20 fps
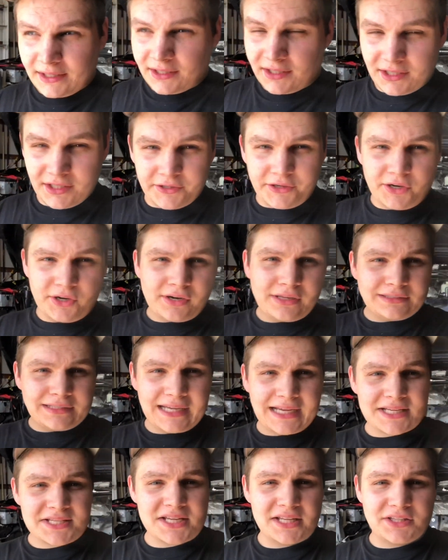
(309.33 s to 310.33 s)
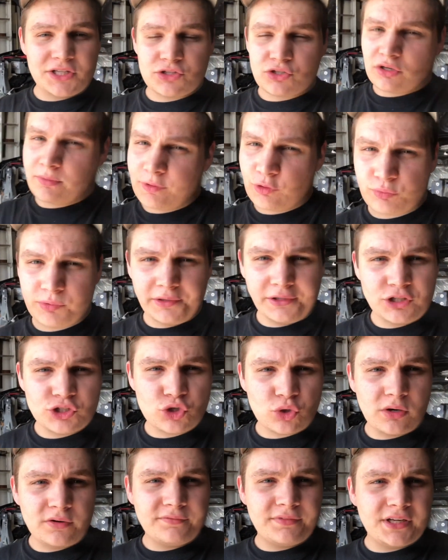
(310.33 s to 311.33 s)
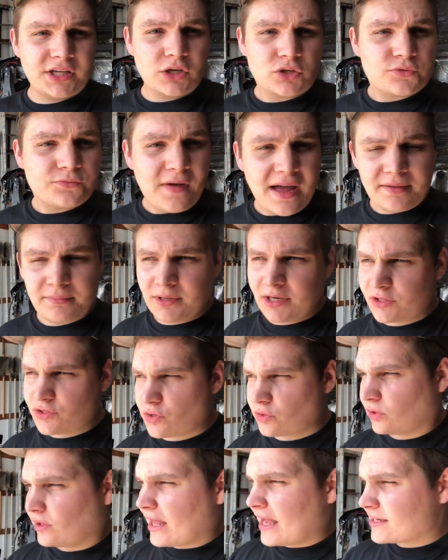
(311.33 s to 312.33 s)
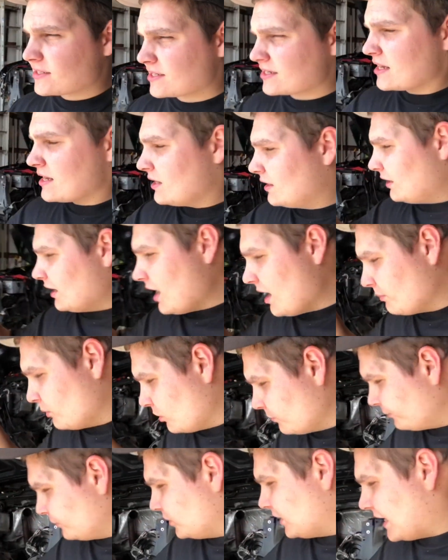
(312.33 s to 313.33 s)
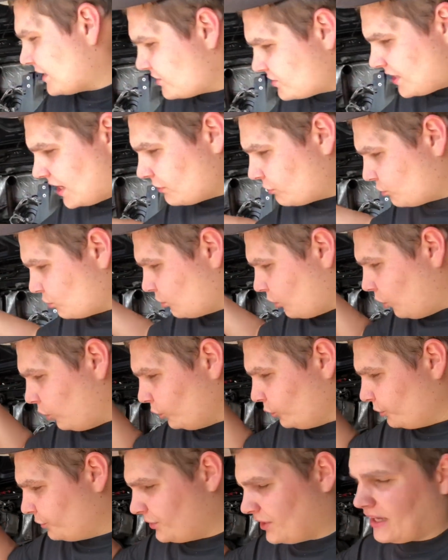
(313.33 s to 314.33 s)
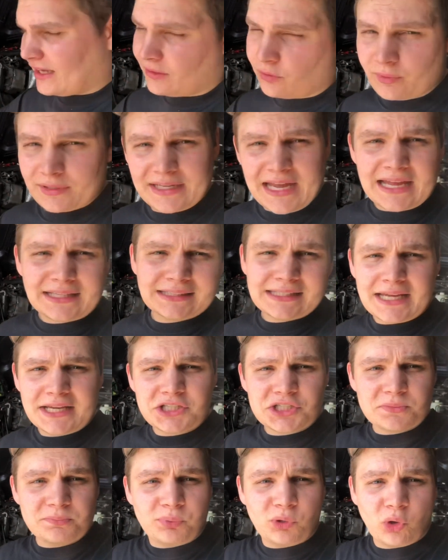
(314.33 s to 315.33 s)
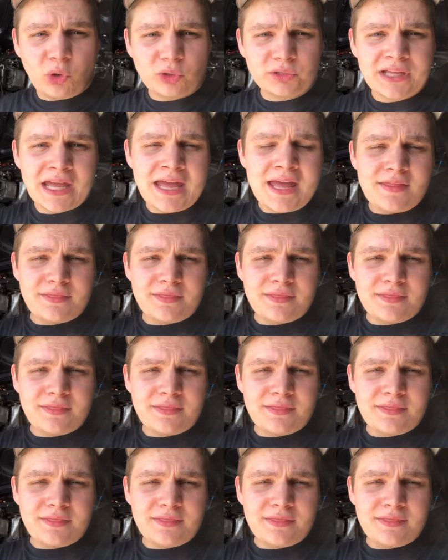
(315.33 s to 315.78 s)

here. Like I said, these are going to be really short videos, 5 minutes or less. Hopefully you guys stayed through the whole thing. We got the engine pulled.